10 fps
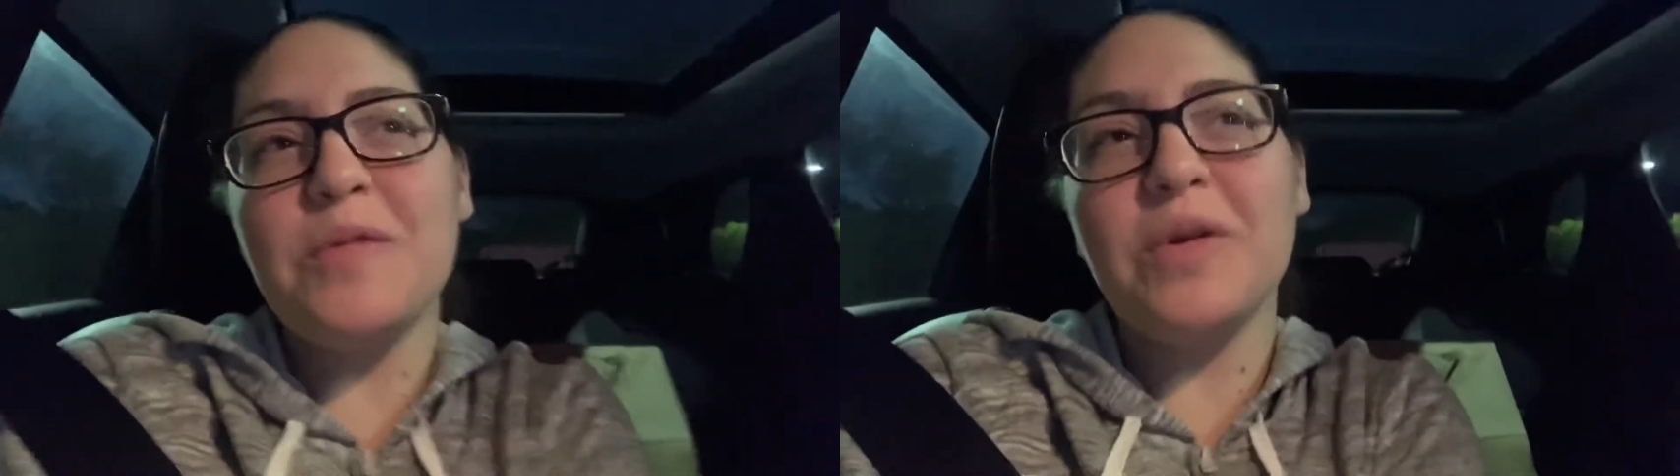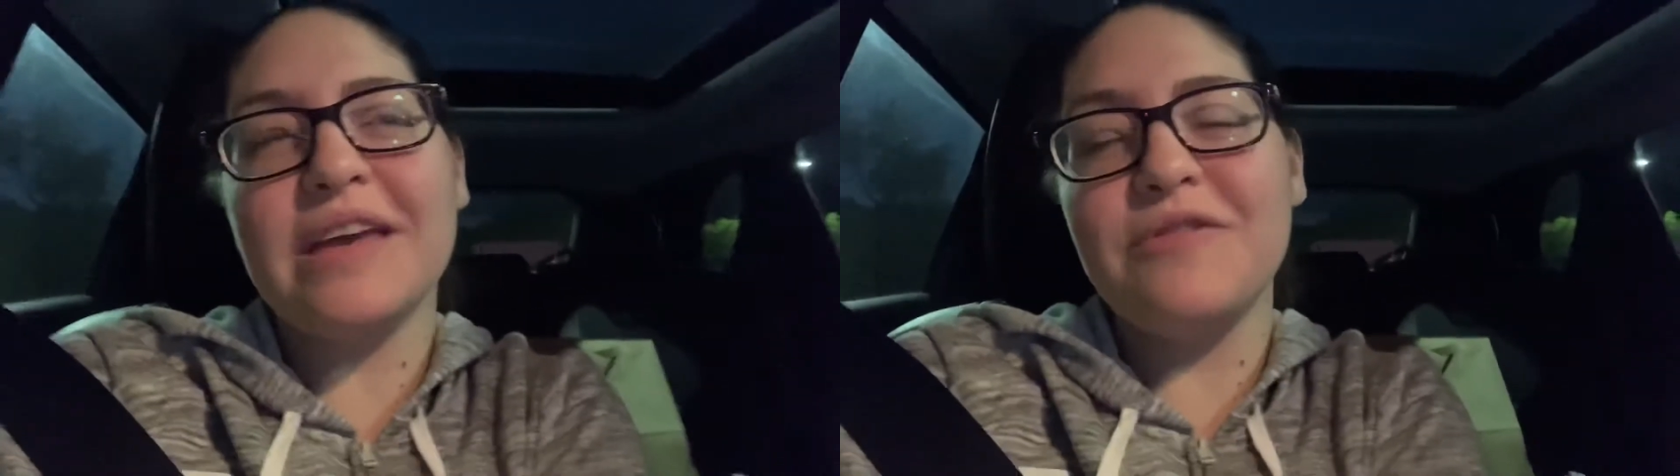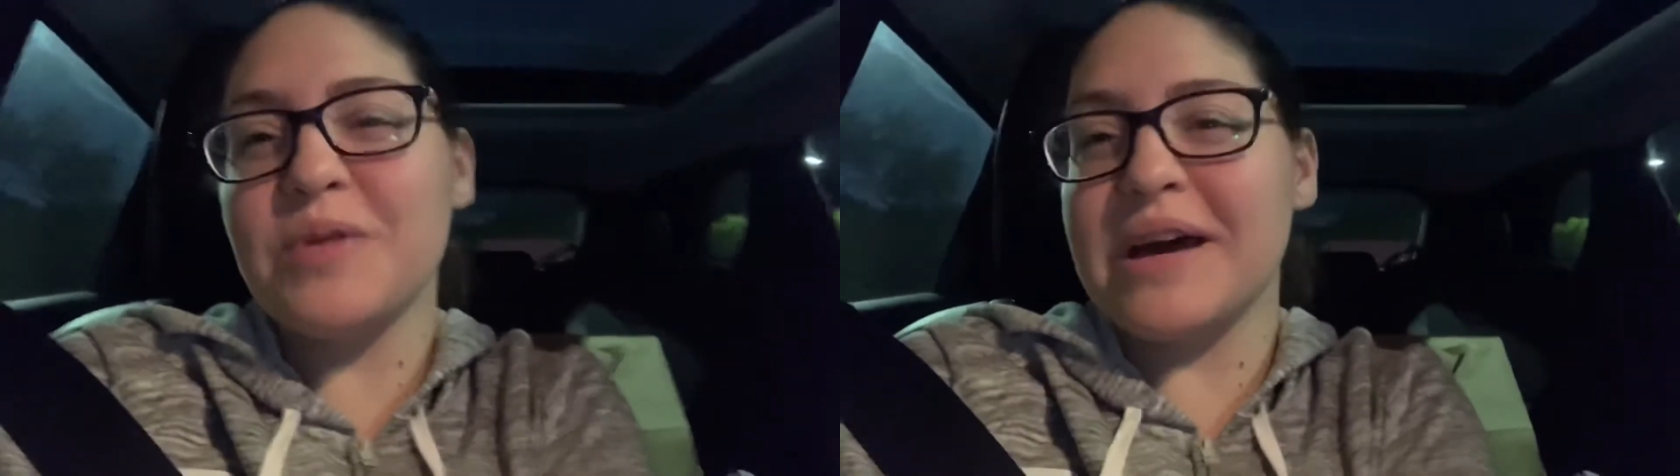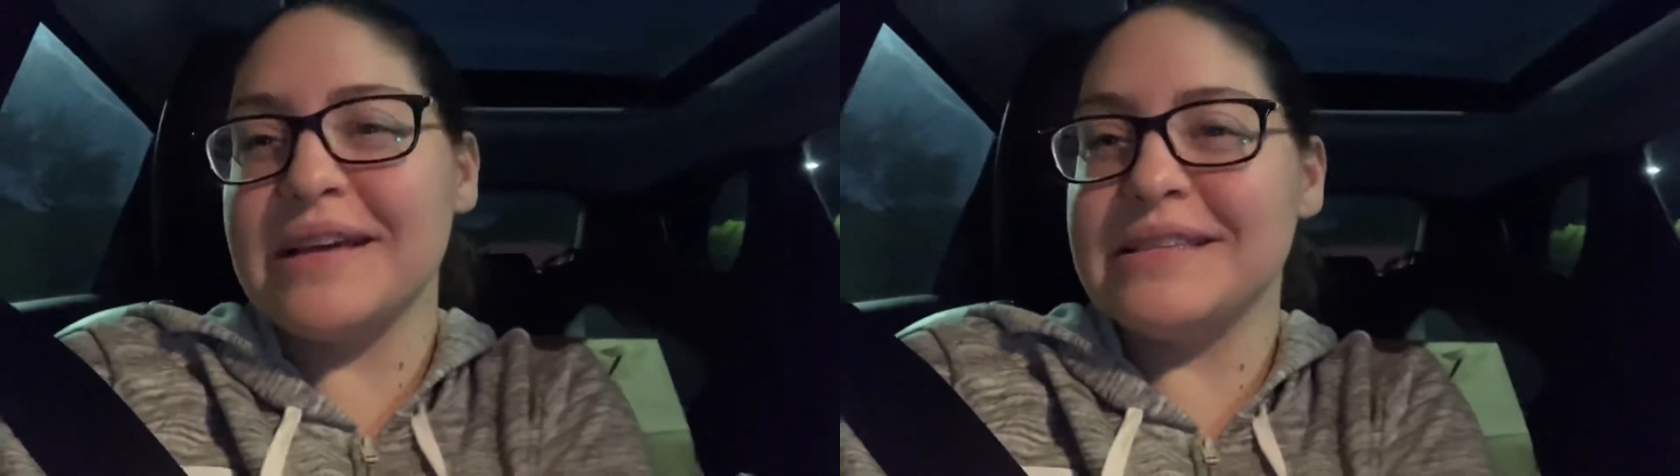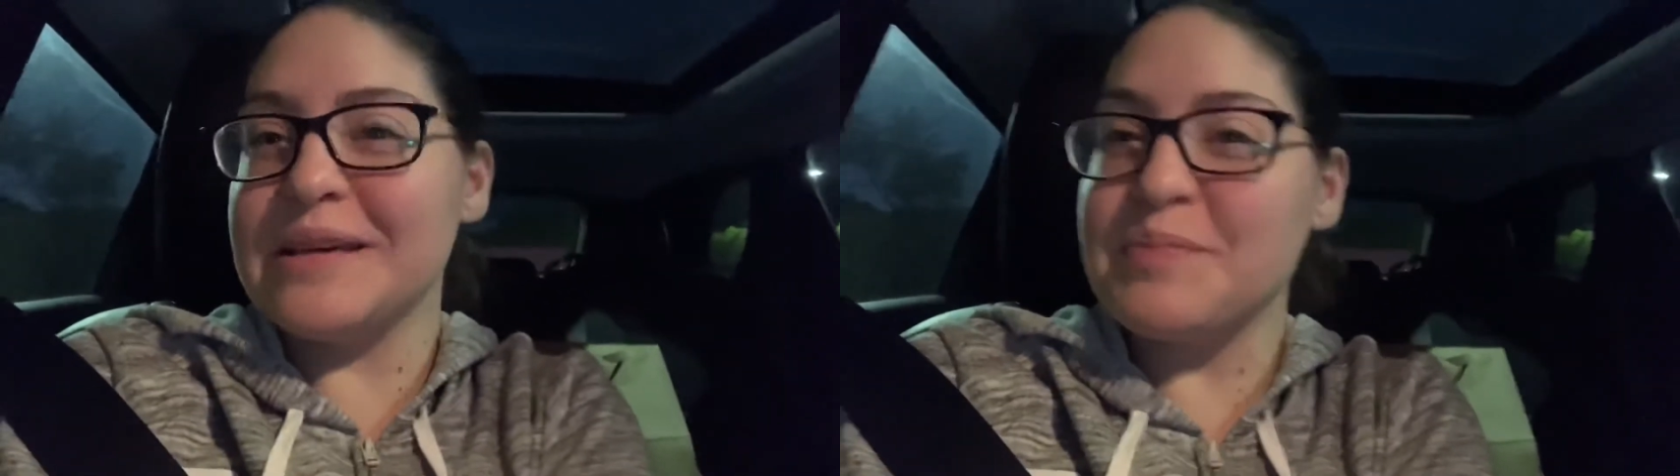we'll give you
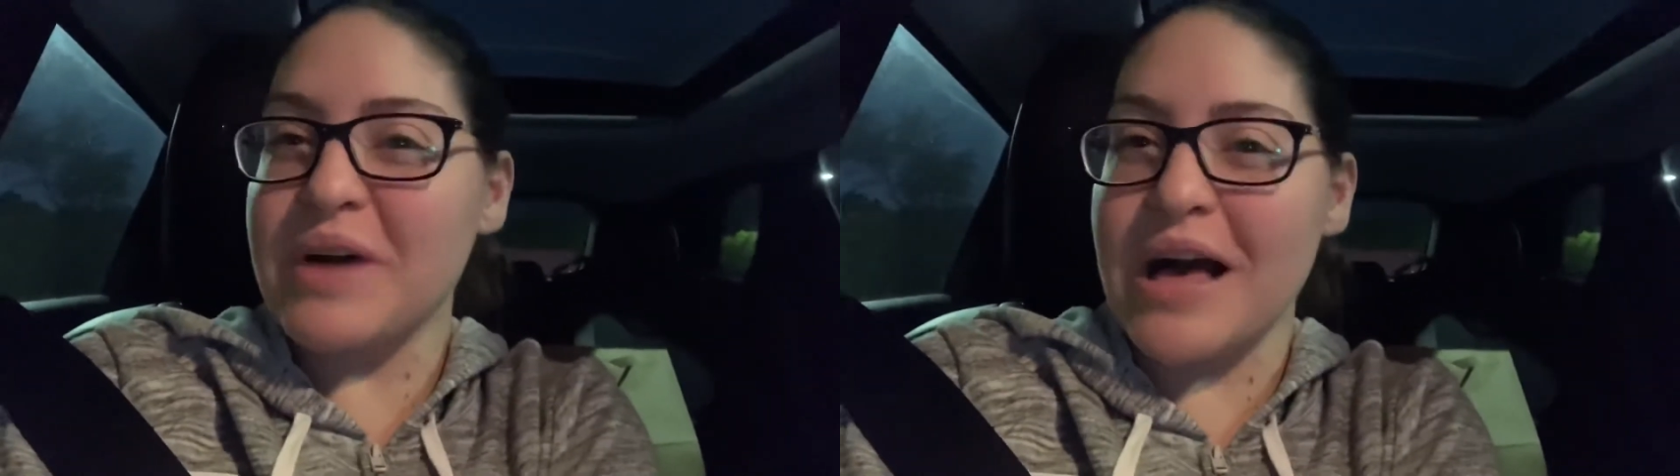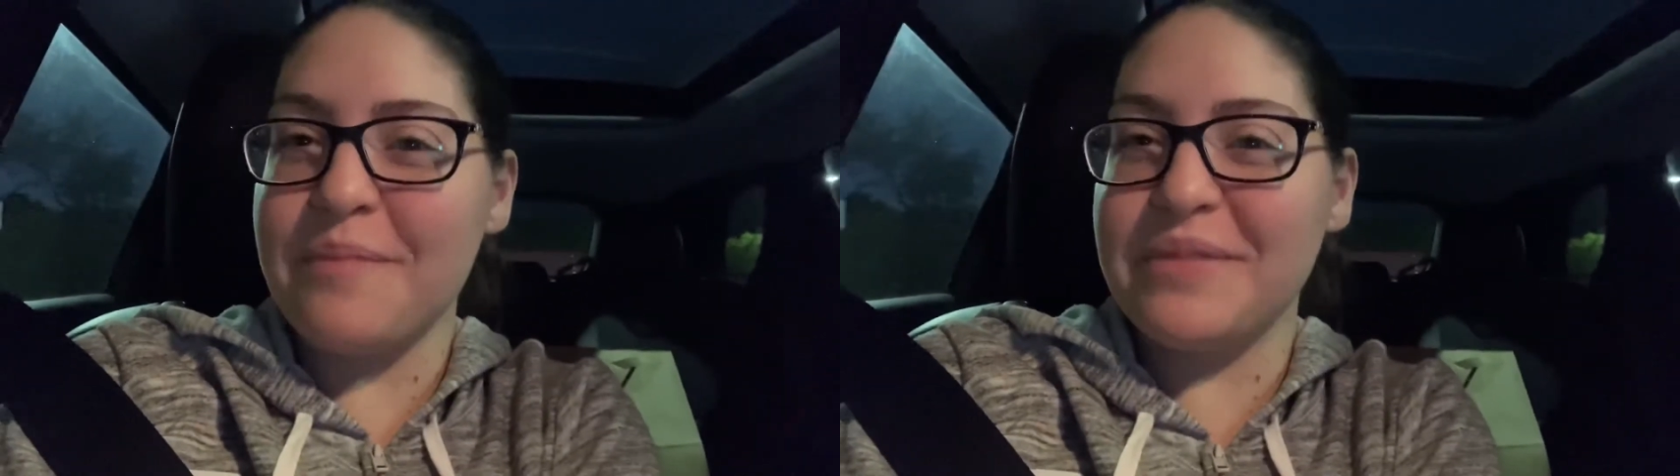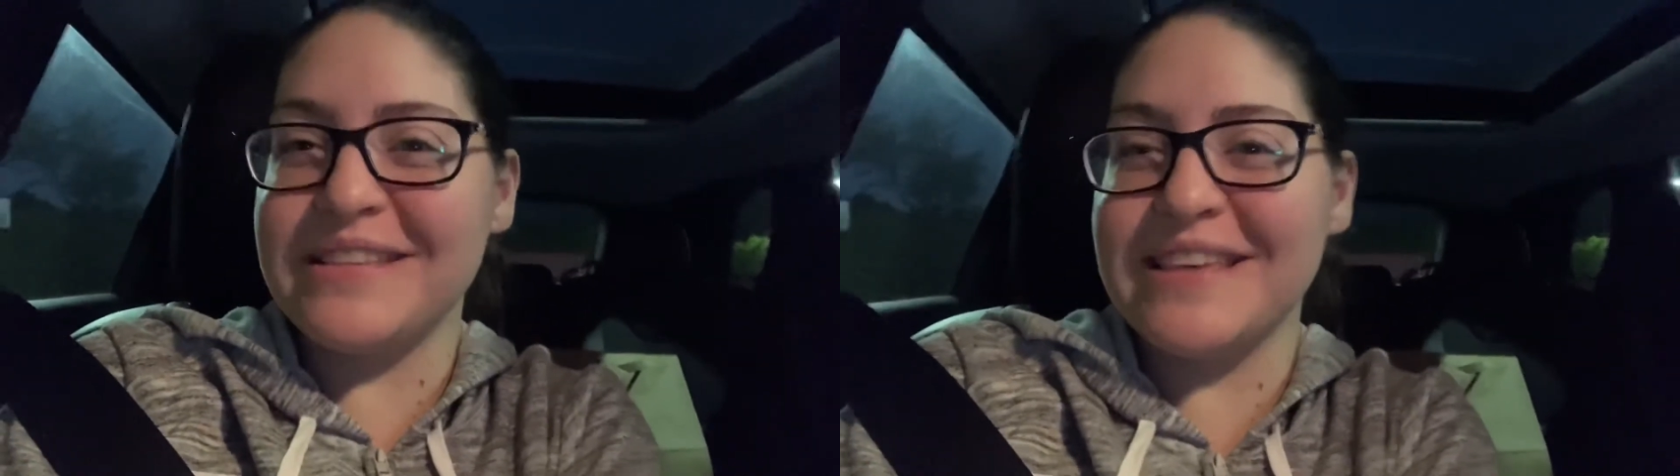guys some copies.